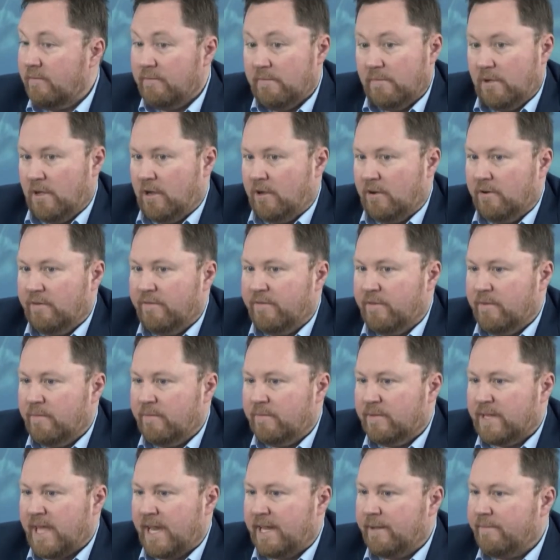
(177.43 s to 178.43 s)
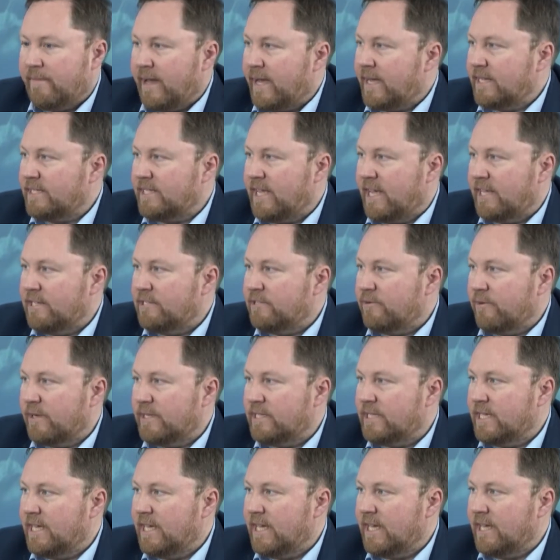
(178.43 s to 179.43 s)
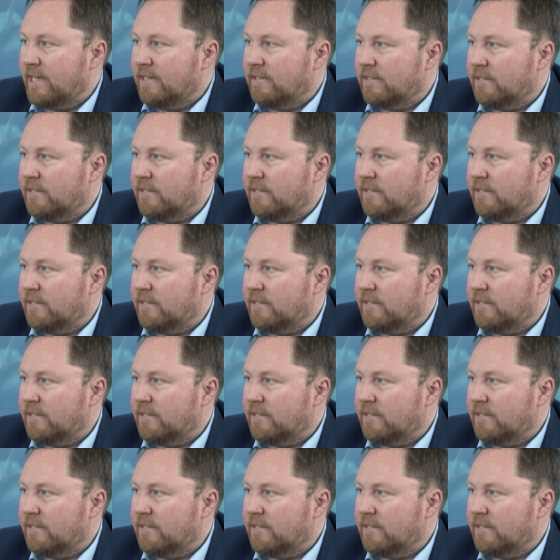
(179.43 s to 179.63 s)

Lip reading: A lot of them dating back 10, 20 years.